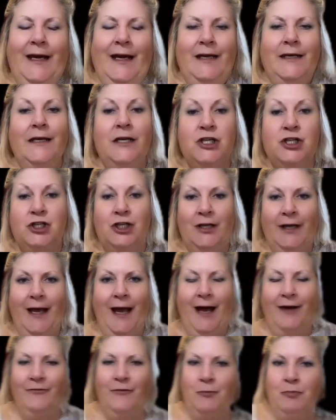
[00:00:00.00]
Initially,
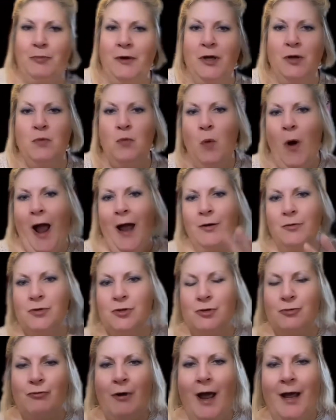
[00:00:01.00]
having been
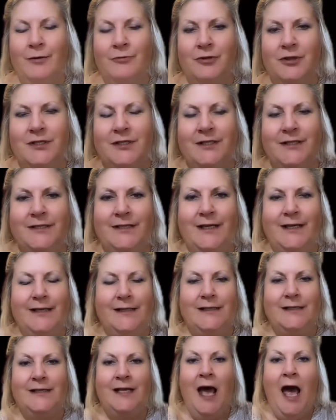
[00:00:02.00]
wound around the
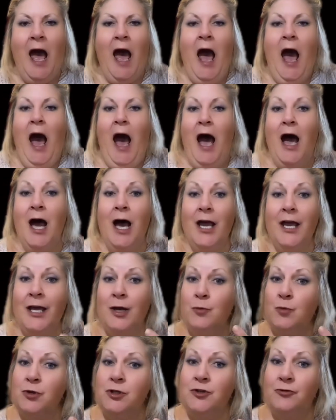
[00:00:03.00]
sticks,
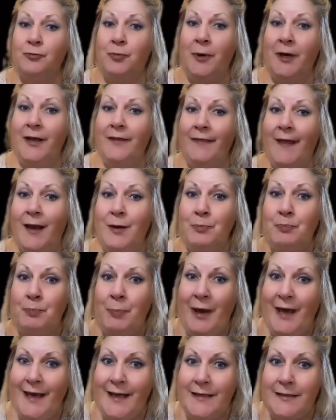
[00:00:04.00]
it would have been then
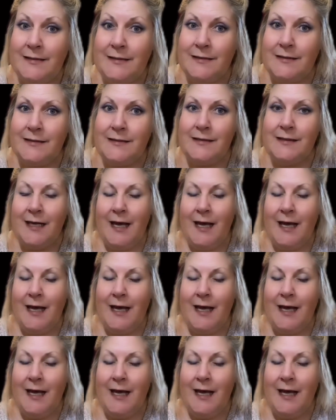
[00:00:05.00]
pinned